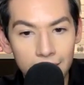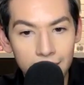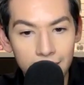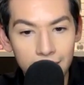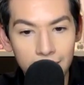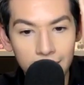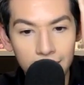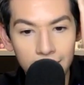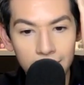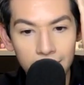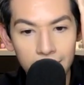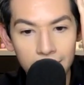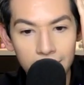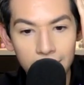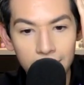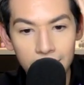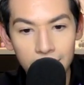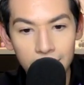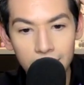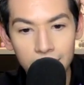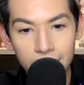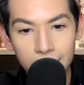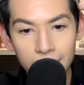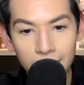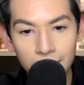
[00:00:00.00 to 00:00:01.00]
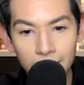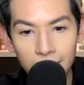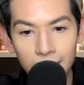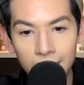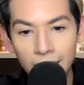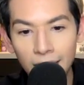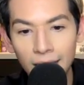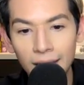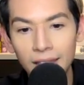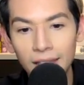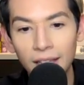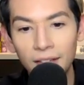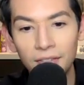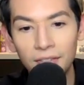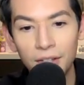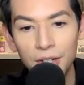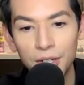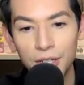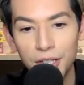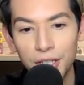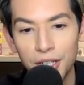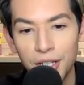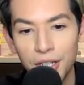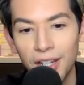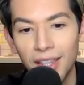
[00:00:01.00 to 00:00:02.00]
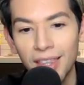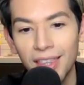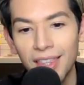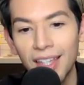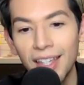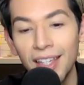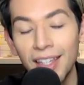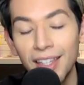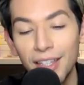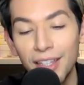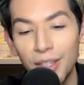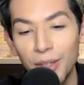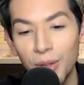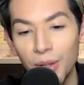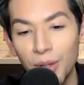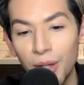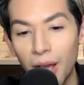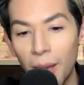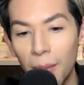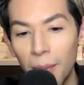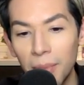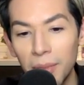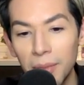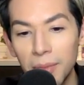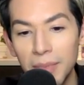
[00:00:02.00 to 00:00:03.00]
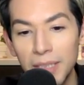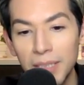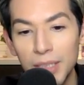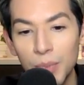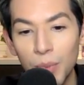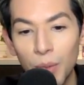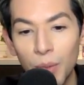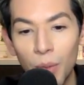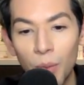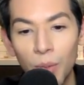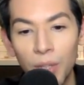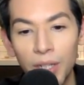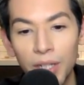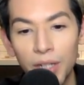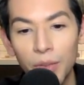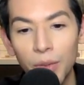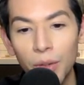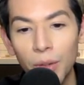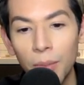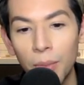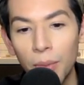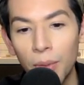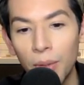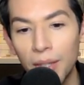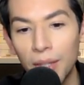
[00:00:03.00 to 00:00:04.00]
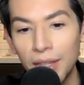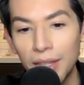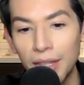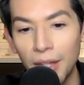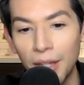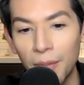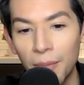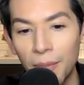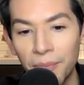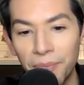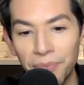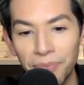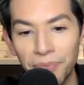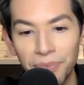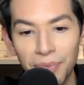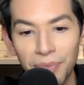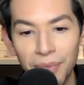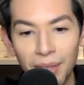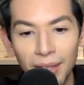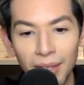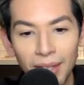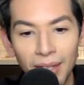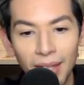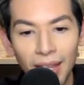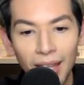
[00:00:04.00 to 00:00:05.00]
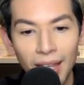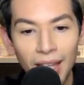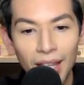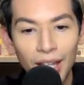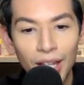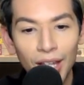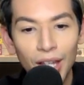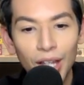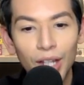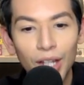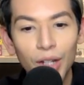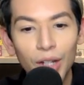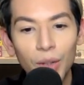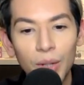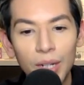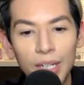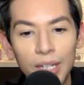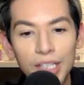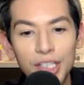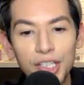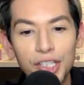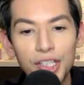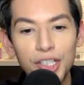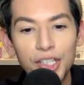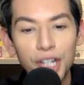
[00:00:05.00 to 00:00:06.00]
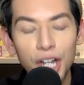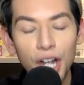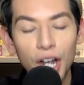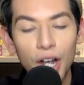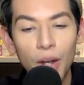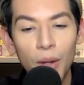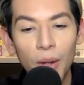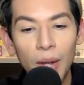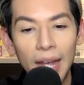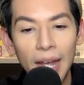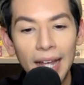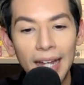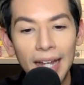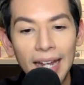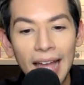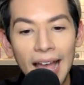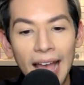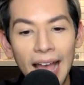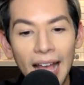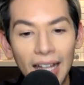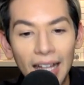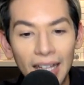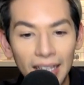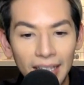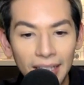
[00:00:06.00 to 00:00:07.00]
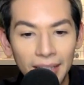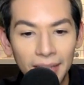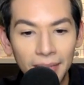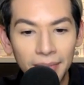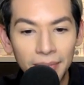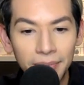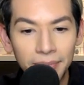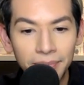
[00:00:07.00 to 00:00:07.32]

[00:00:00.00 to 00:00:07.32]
Dun dun dun. I love your shirt. Thank you. Compliments won't win you a point though. Chris, Joe, and Ellie.